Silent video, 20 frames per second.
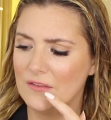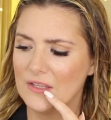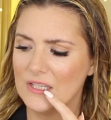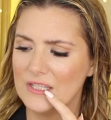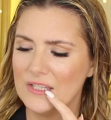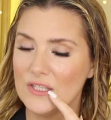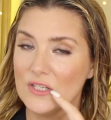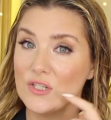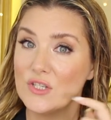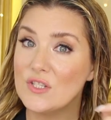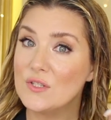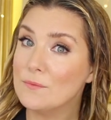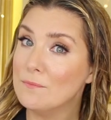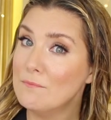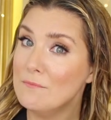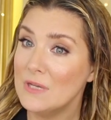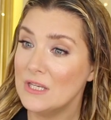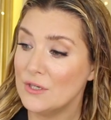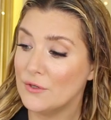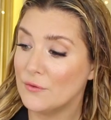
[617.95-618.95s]
Then there's
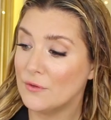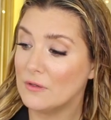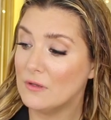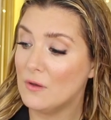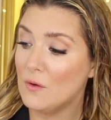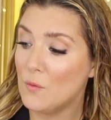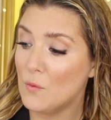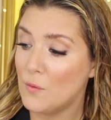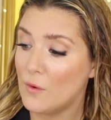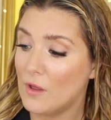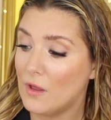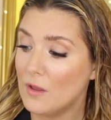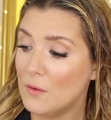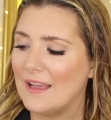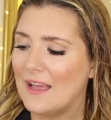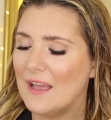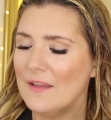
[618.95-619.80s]
mineral oil.